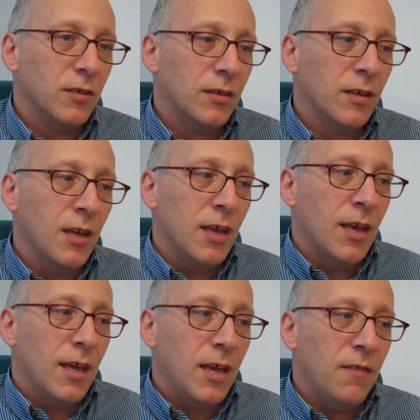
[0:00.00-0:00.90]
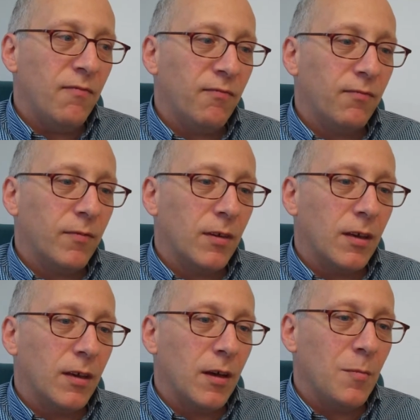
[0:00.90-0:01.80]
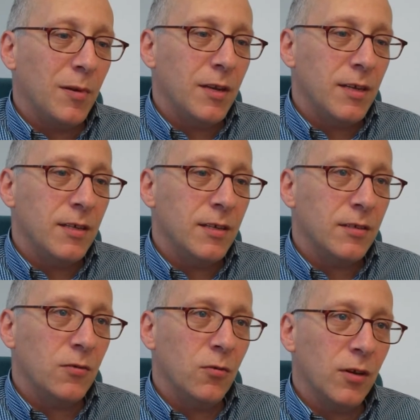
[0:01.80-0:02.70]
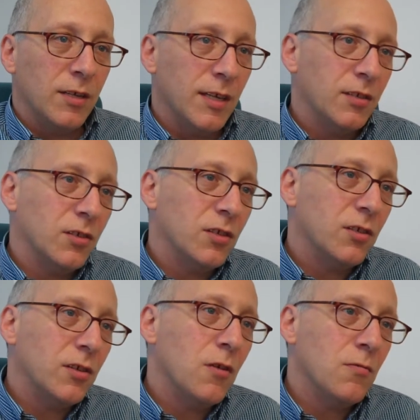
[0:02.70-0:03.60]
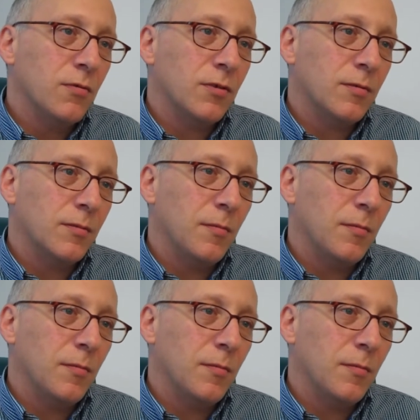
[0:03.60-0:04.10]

And if companies and organisations don't